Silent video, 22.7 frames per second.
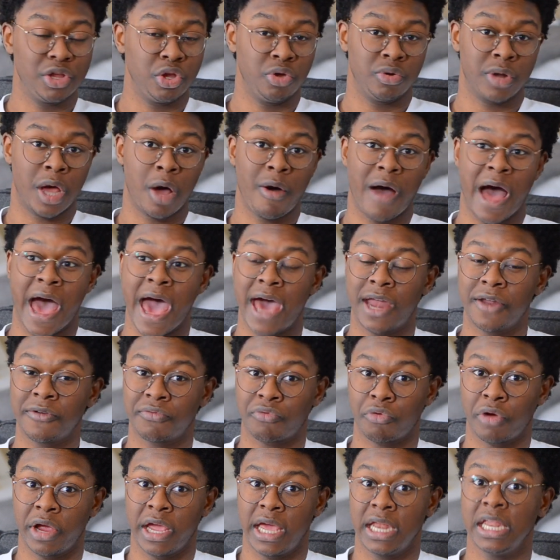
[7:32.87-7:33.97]
You know, I had a
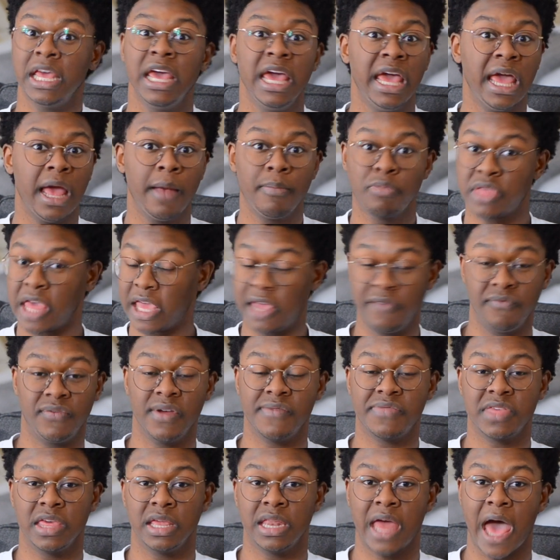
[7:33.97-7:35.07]
friend taking
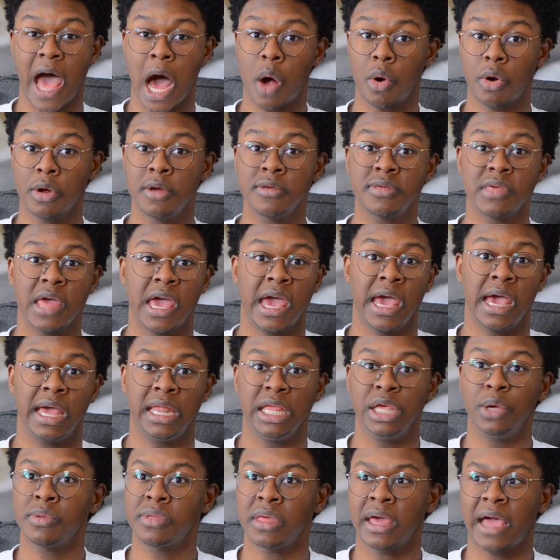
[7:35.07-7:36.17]
15 hours, and
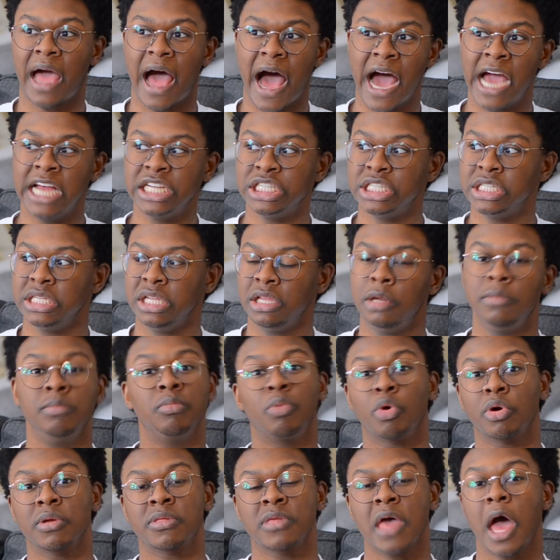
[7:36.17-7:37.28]
he was like, I just needed
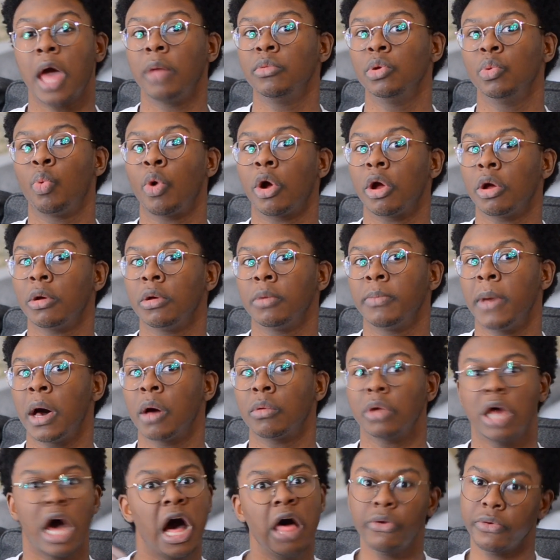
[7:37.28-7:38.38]
more time to worry
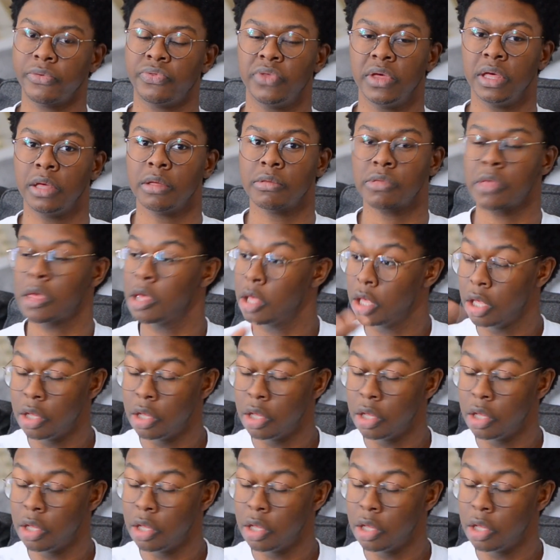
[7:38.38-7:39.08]
about other things.